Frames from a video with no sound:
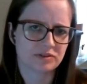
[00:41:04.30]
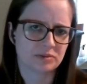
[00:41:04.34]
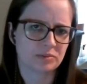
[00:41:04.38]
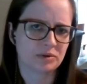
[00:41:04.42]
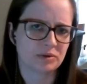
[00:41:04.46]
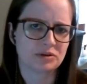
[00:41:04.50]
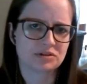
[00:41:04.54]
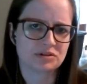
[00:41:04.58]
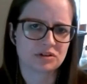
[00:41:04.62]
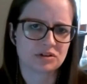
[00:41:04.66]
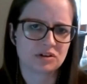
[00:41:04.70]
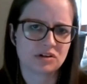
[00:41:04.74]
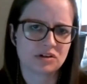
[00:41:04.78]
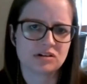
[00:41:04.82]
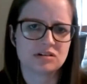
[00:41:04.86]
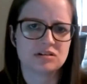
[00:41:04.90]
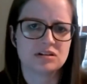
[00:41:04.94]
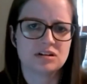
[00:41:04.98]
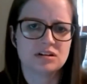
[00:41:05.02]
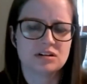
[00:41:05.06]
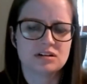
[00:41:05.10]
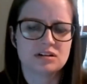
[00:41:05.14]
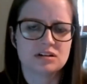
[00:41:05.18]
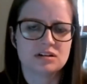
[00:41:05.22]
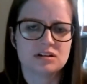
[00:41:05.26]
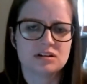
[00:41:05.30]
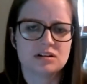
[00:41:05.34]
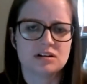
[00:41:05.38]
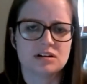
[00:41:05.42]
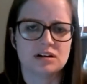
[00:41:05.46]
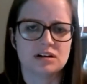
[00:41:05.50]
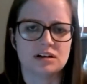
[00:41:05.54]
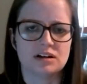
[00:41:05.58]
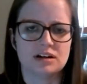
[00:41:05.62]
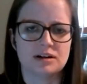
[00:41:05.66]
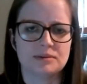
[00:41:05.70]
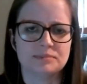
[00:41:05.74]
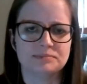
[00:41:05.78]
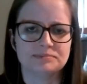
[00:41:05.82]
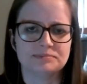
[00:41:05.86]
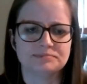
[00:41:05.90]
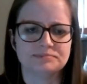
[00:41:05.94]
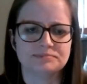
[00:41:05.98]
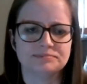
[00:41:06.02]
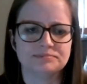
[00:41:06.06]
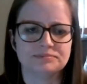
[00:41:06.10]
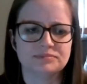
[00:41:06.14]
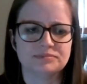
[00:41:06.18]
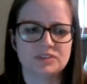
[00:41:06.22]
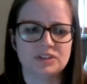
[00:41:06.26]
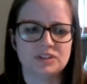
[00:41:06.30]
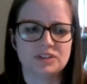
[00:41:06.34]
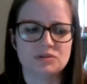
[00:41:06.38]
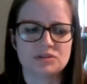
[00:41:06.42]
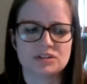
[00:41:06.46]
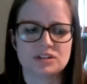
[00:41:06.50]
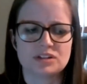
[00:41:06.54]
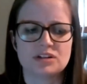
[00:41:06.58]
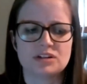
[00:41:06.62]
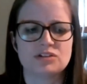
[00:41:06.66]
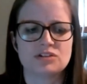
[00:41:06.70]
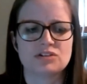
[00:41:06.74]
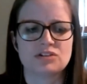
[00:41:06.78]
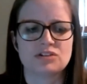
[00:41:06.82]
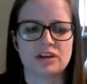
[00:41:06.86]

for personal usage.